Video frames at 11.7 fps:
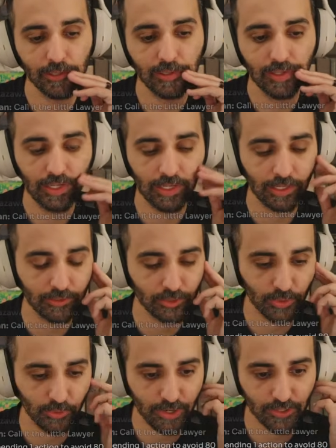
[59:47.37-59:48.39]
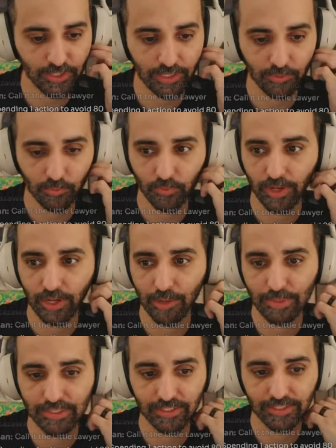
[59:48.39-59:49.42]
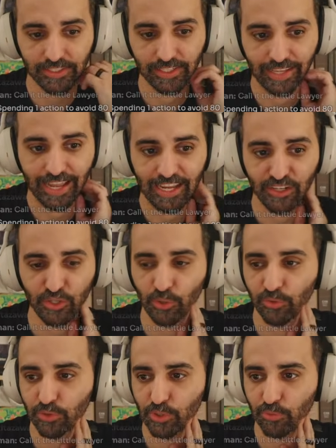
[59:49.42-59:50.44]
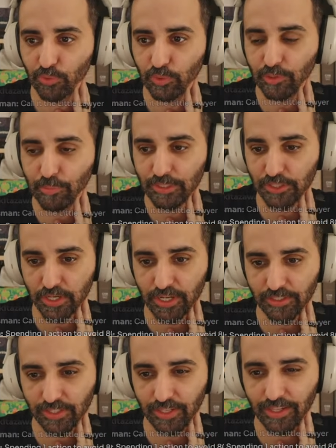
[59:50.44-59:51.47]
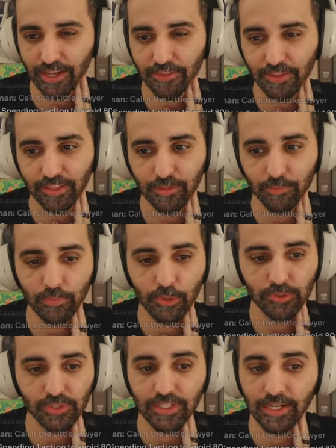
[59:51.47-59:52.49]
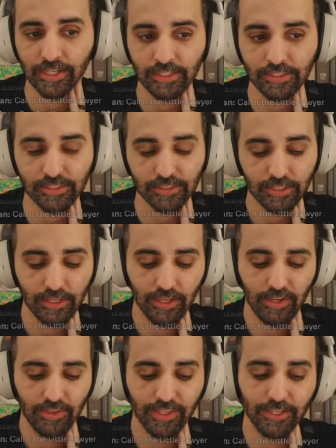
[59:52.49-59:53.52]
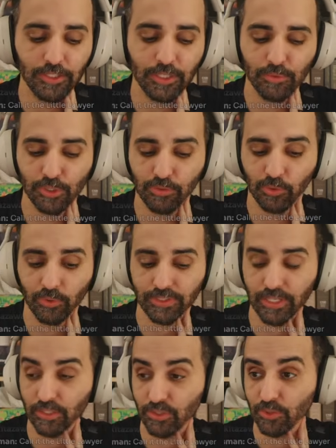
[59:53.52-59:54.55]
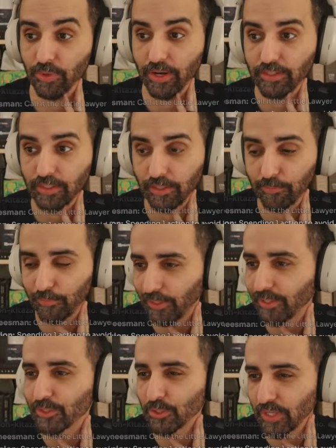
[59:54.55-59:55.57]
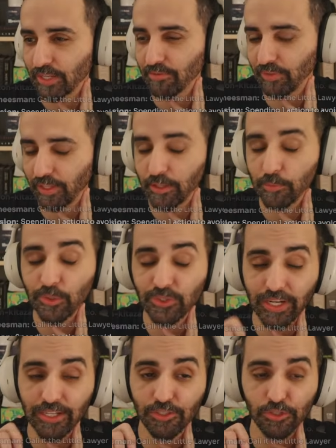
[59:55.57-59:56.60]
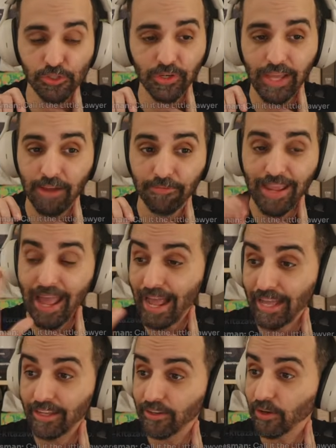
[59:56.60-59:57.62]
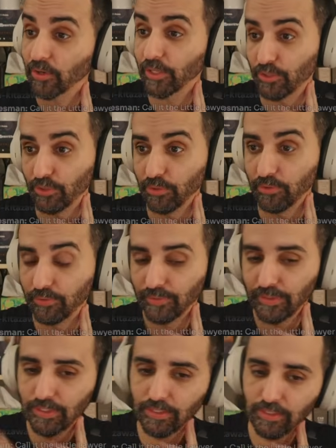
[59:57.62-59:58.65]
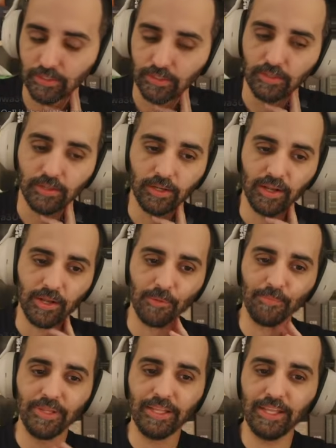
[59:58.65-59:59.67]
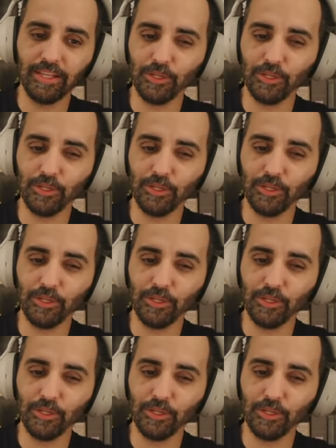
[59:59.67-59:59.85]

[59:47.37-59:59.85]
So in the creator's kit, I basically say like, hey, don't roll a bunch of dice. Like I think the most dice that a GM should roll is like 2 at a time, unless there's like the most dice you should have to add are like 2. And you